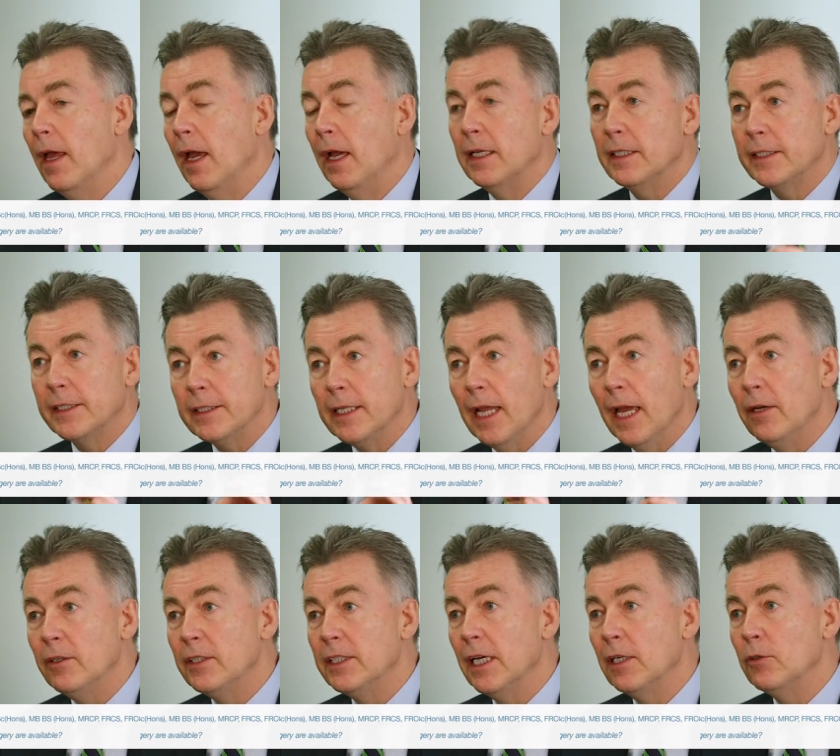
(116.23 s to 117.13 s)
It's
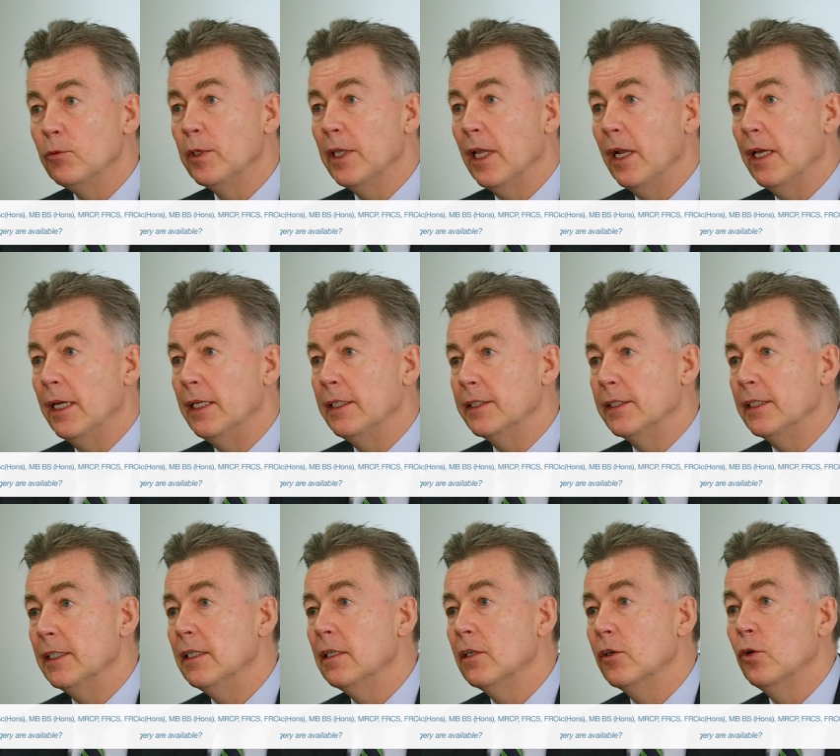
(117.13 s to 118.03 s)
now done with a
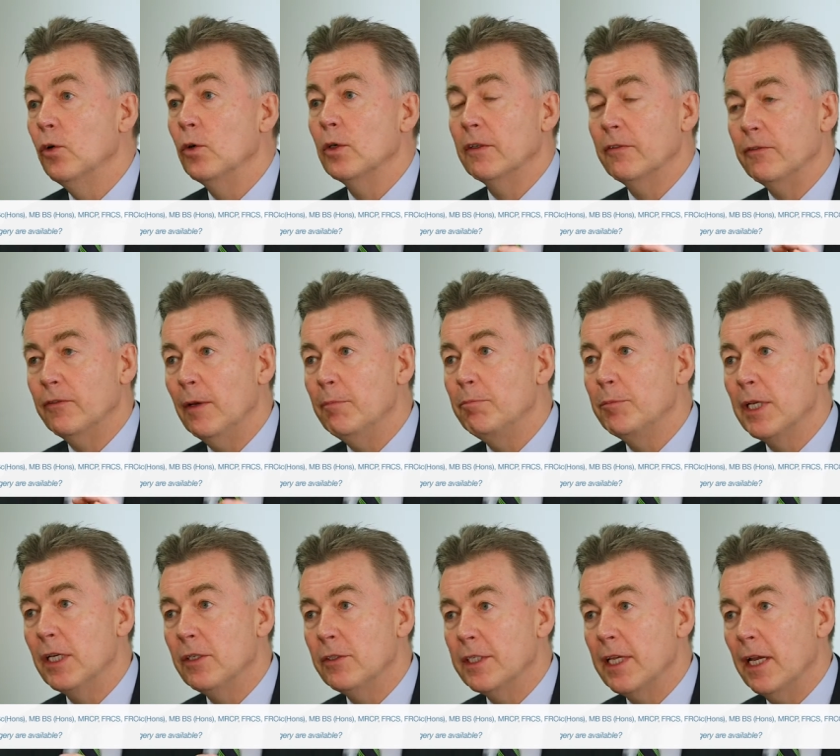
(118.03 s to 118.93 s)
laser called a
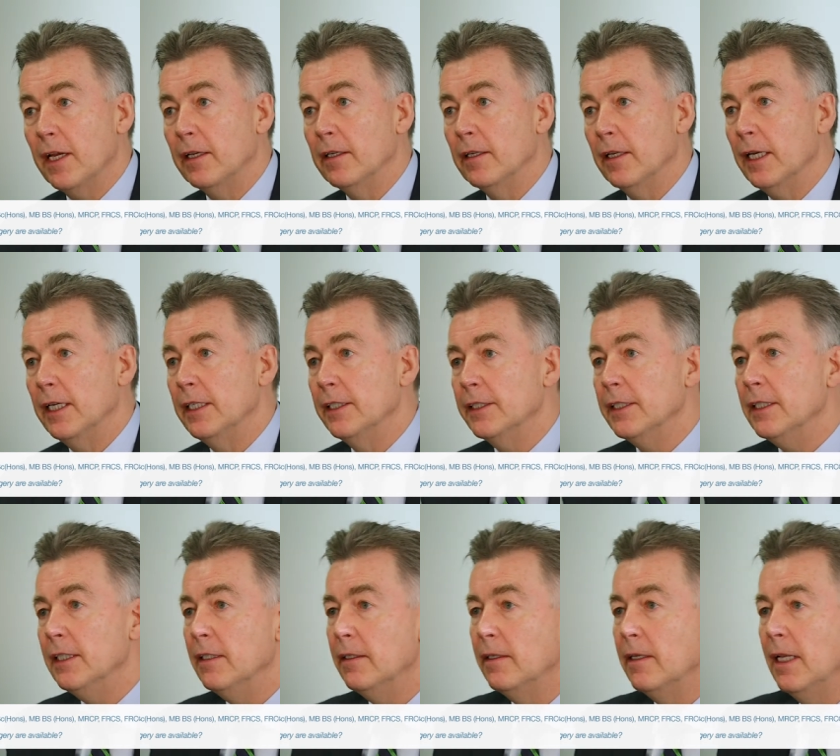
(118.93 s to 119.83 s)
femtosecond
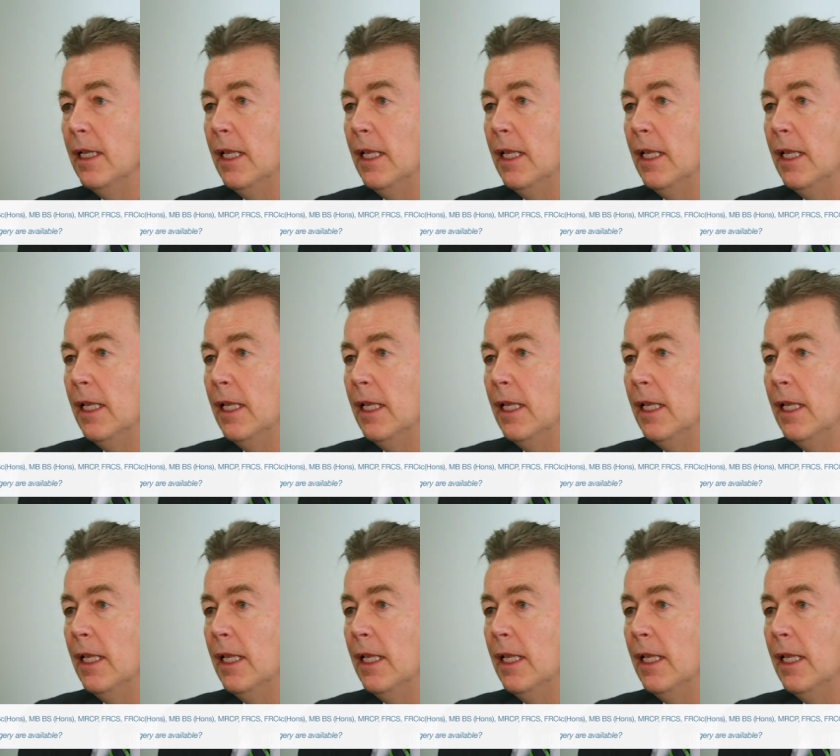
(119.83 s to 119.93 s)
laser.